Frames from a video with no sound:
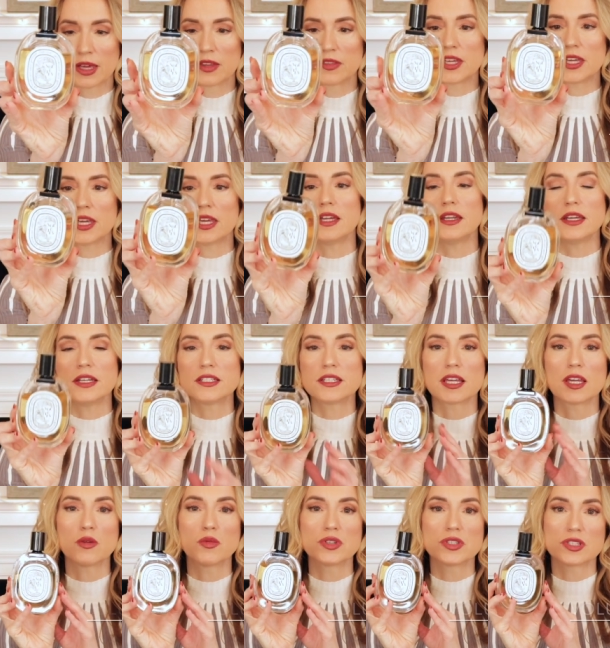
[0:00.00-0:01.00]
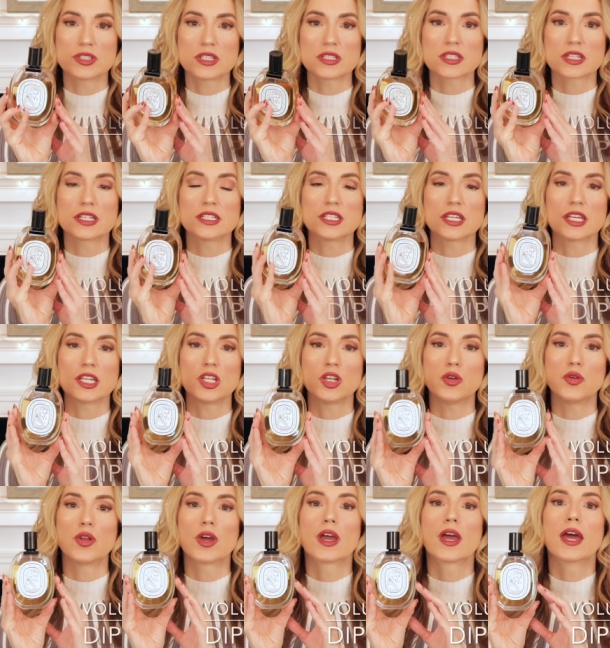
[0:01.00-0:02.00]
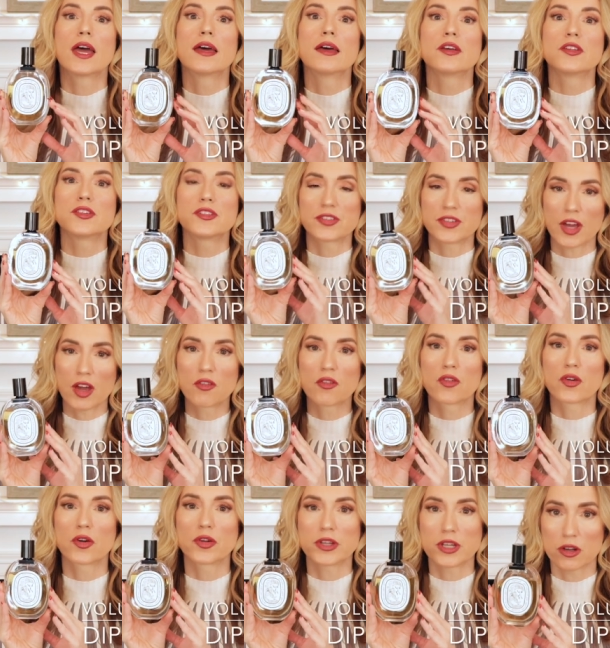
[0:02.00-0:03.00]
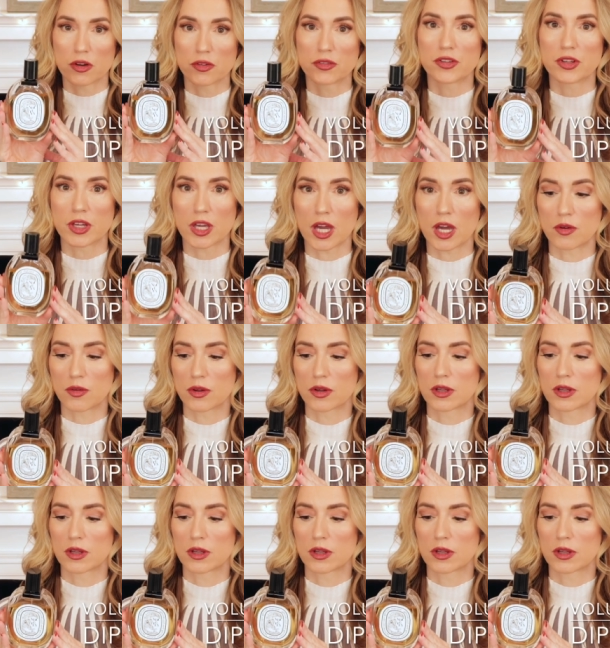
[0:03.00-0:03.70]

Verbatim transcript: The EDT was discontinued several years ago.